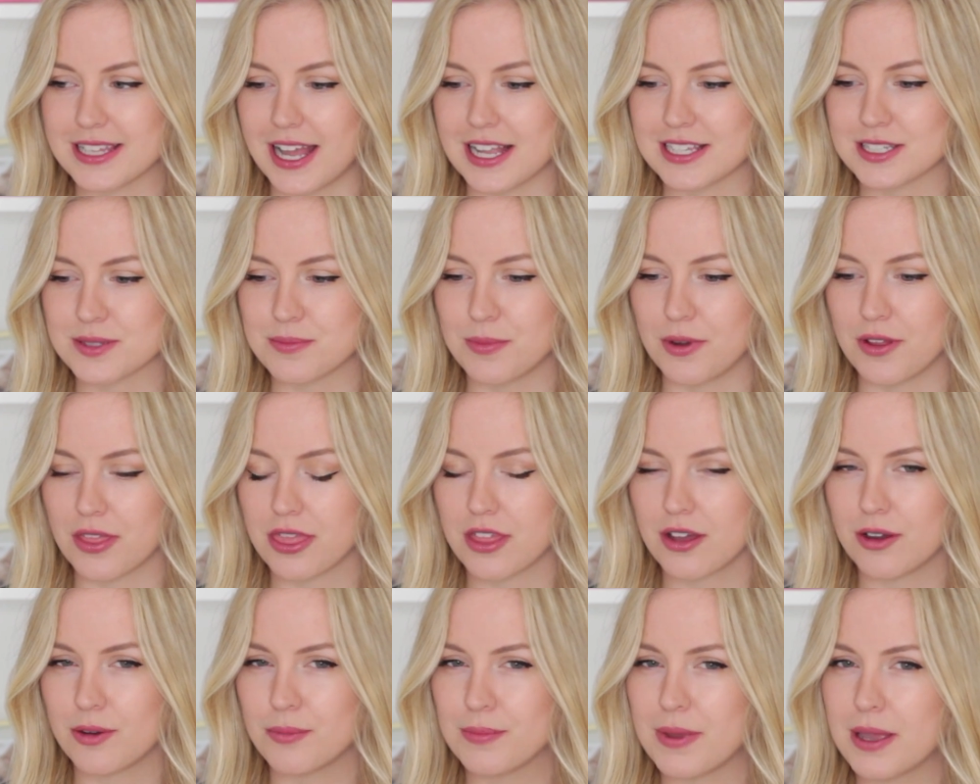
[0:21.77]
last month,
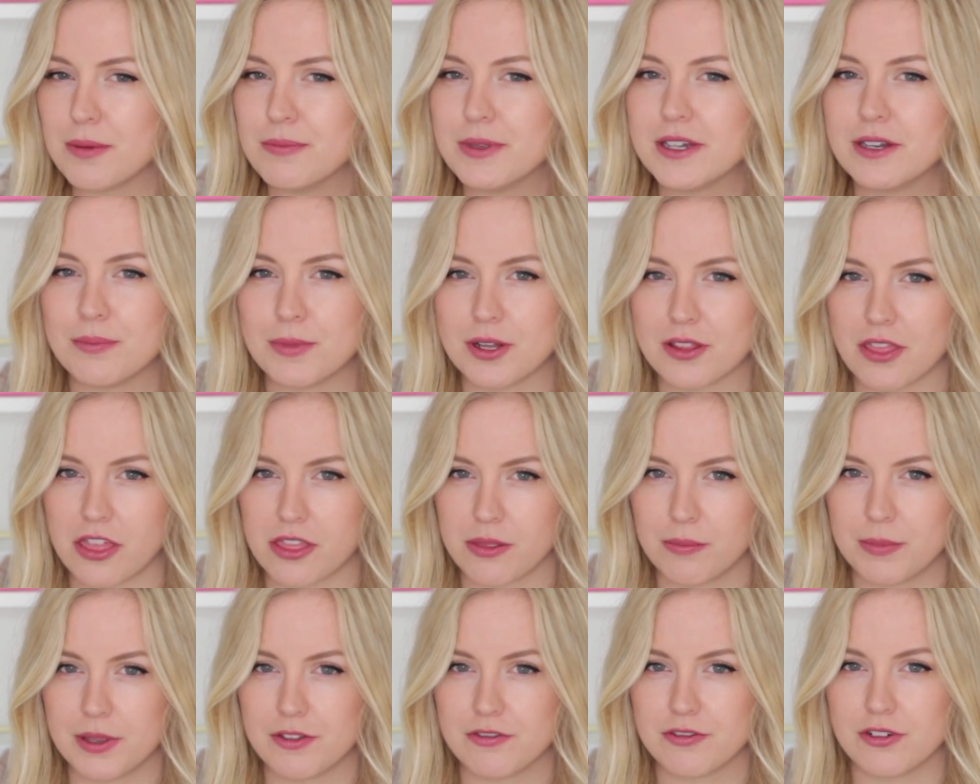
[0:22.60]
or maybe the
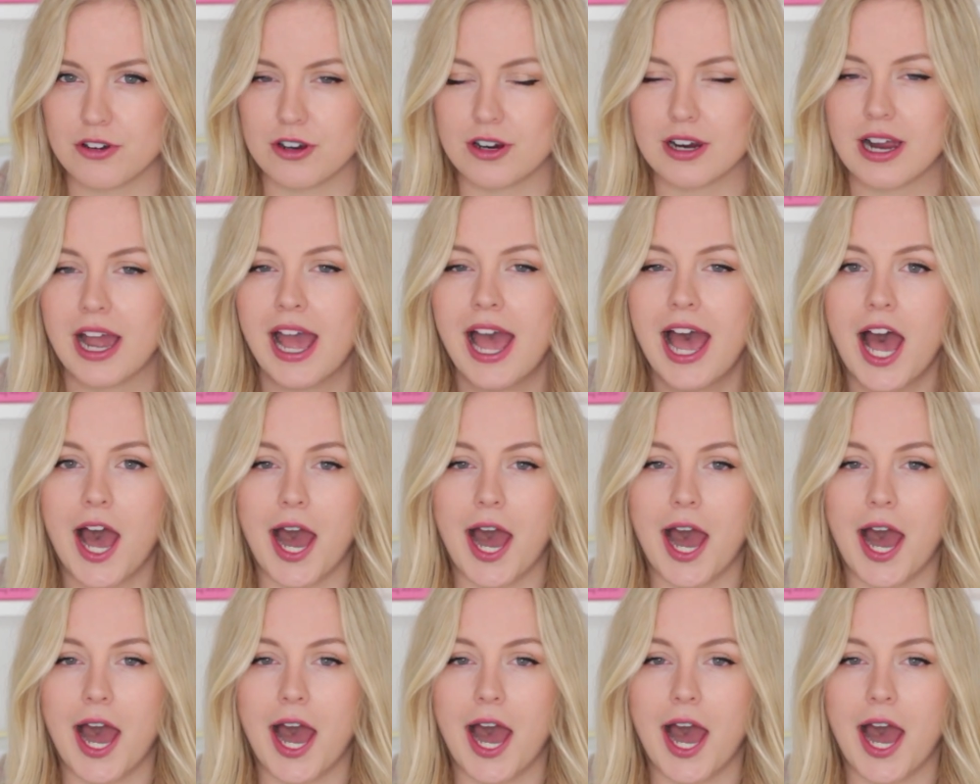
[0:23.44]
month before,